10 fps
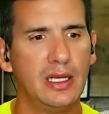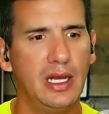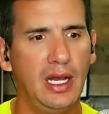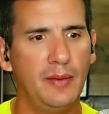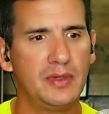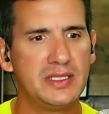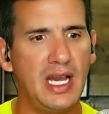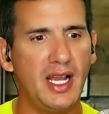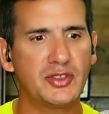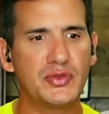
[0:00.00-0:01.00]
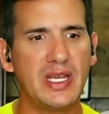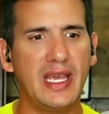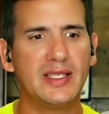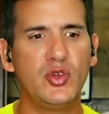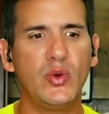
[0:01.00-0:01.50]
Dr.
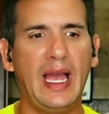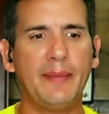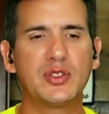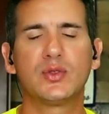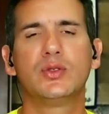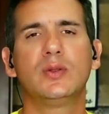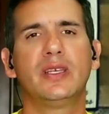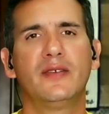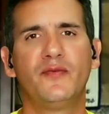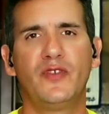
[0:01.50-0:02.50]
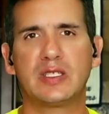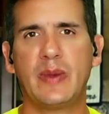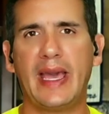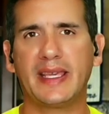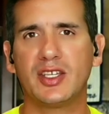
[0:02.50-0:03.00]
Dan, you absolutely can fix
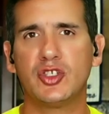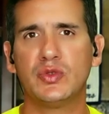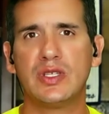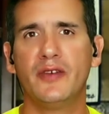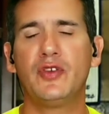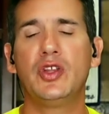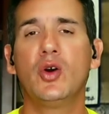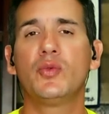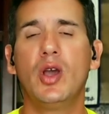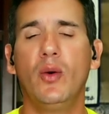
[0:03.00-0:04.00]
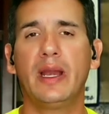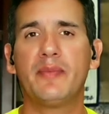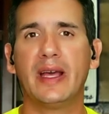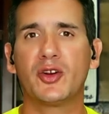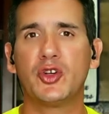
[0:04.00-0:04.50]
back issues. If you don't know any
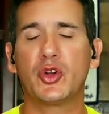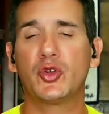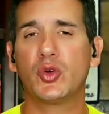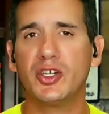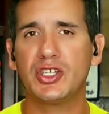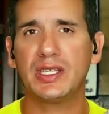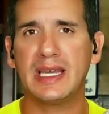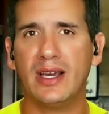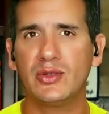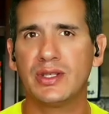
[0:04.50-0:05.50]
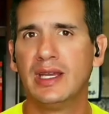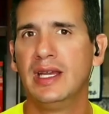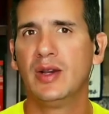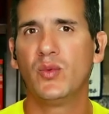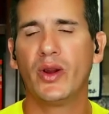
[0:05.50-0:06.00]
better, go to Crushing Doubt,
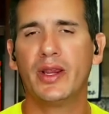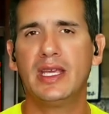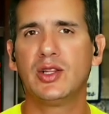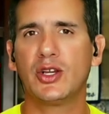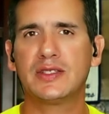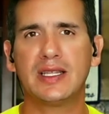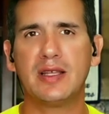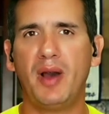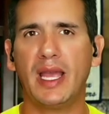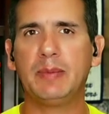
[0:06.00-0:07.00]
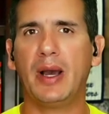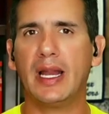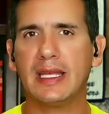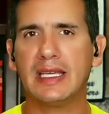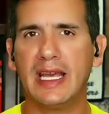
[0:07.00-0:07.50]
where he looks at the
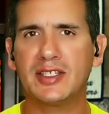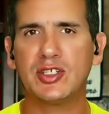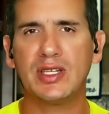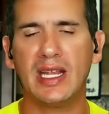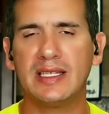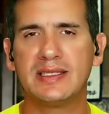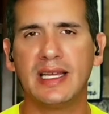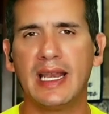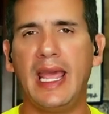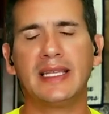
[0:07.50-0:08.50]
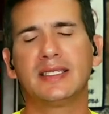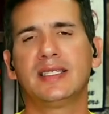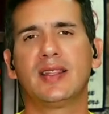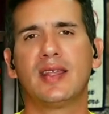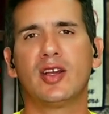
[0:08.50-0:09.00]
mind-body connection and is an
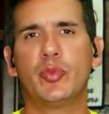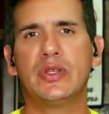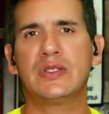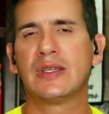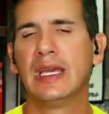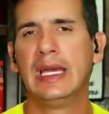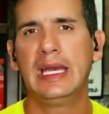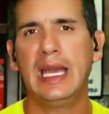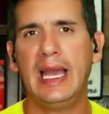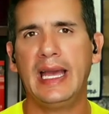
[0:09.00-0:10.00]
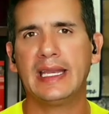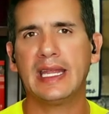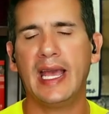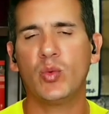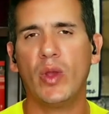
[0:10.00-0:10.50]
excellent therapist at
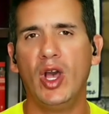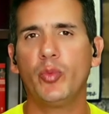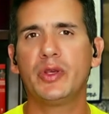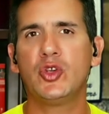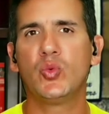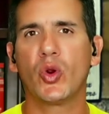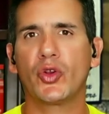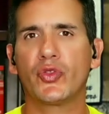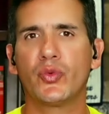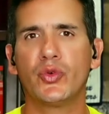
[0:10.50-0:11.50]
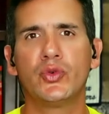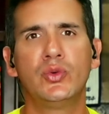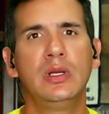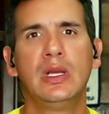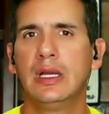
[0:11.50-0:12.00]
helping you work
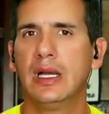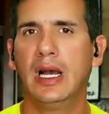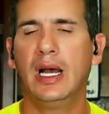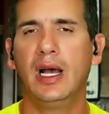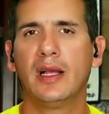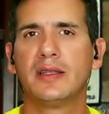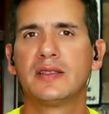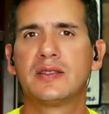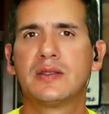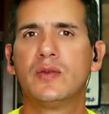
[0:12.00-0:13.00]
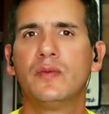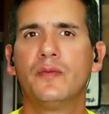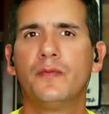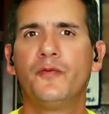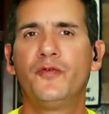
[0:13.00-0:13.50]
through
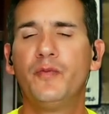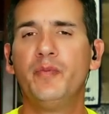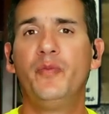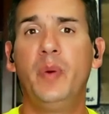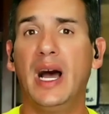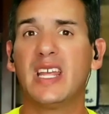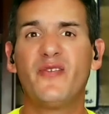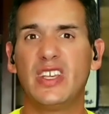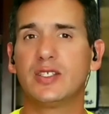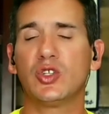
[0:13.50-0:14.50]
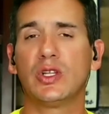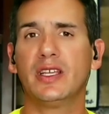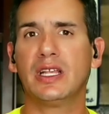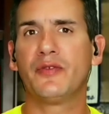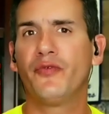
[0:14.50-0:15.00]
body
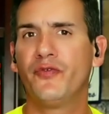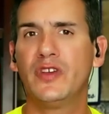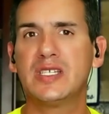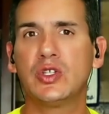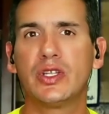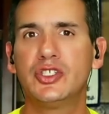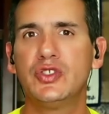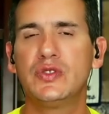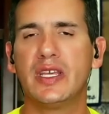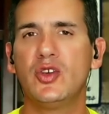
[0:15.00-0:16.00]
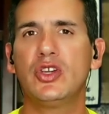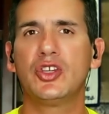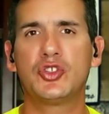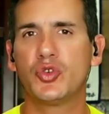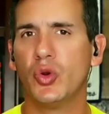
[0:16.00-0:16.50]
physical issues that you can
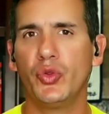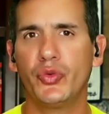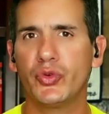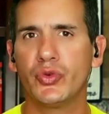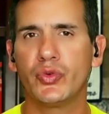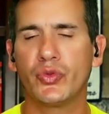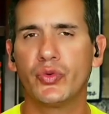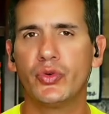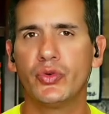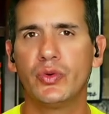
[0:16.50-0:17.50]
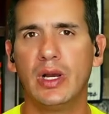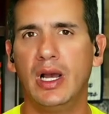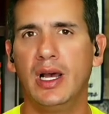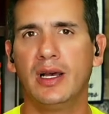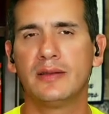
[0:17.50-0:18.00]
control through
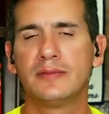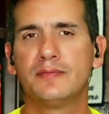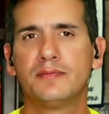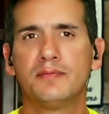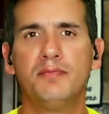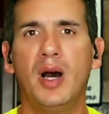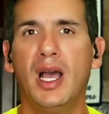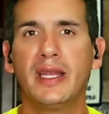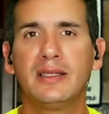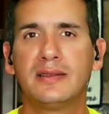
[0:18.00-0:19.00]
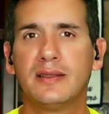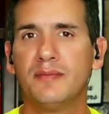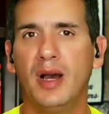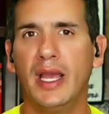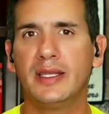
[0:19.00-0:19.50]

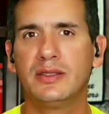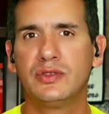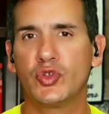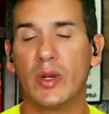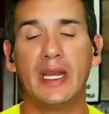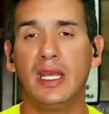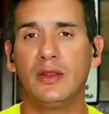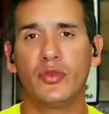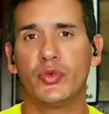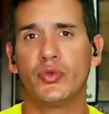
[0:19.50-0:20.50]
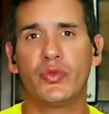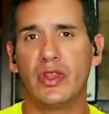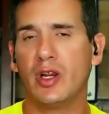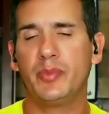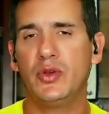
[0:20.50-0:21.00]
mind training, through
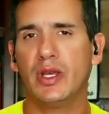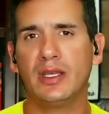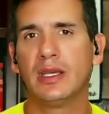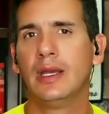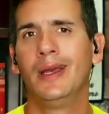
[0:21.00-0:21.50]
therapeutic